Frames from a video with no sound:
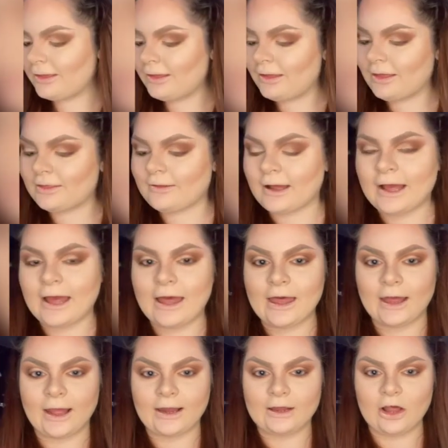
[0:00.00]
So I get a
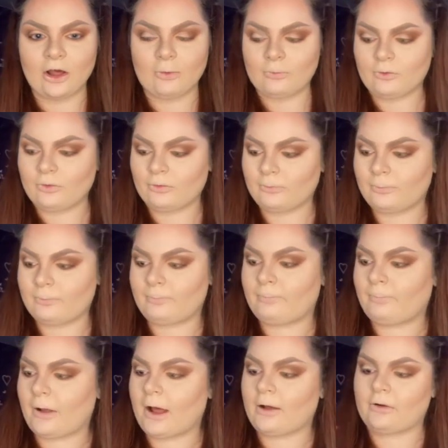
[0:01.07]
normal
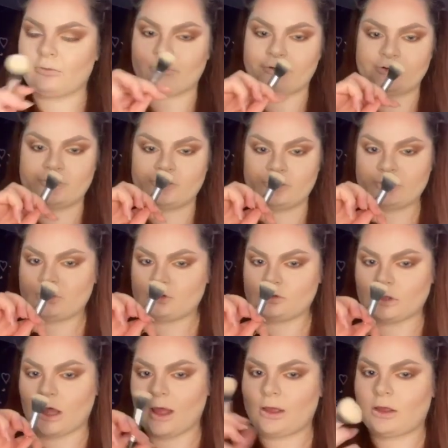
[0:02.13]
powder brush that
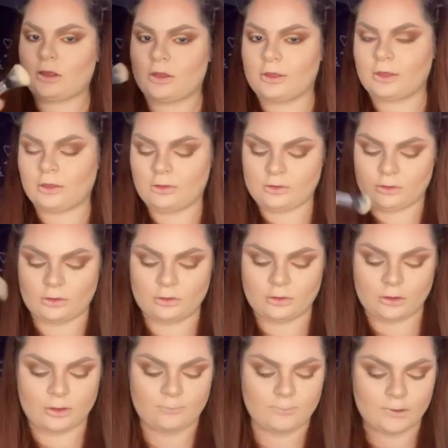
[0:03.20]
I use to get
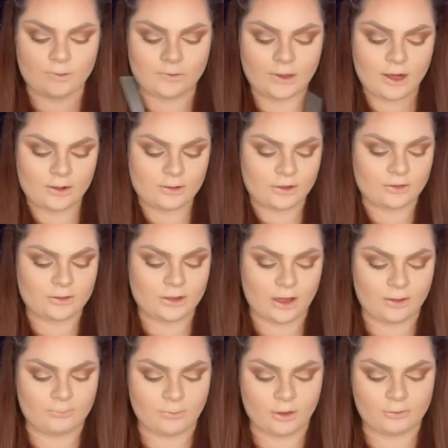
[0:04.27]
rid of the excess setting
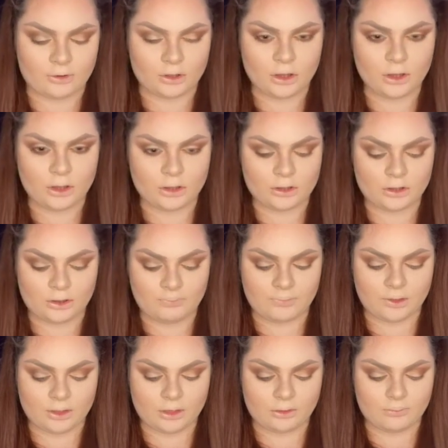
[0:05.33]
powder and dip
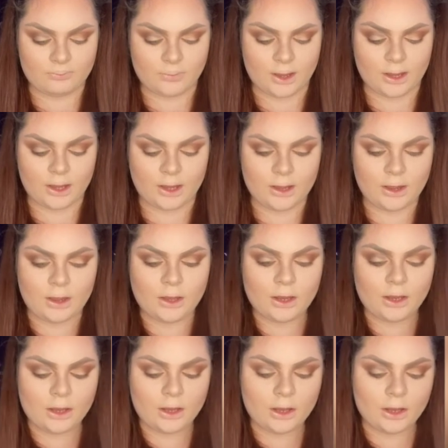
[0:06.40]
into my
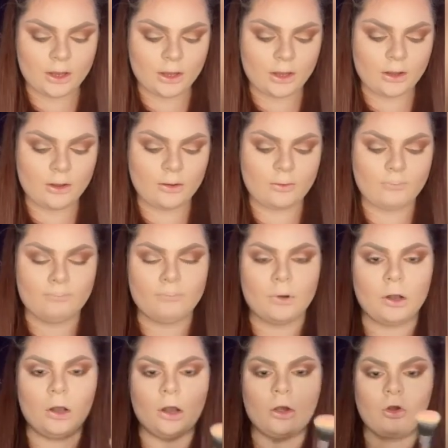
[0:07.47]

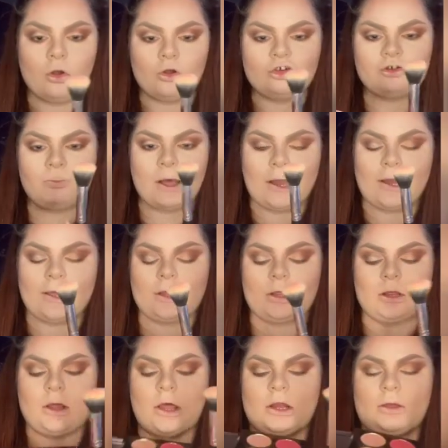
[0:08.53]
blush palette.
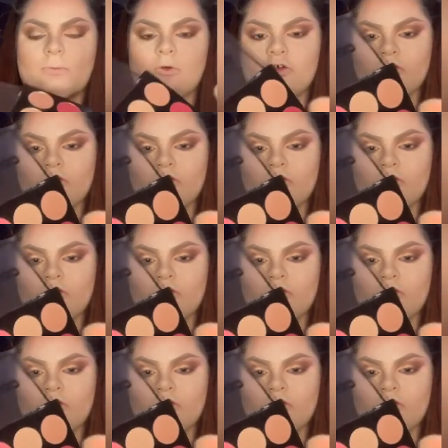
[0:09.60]
Any blush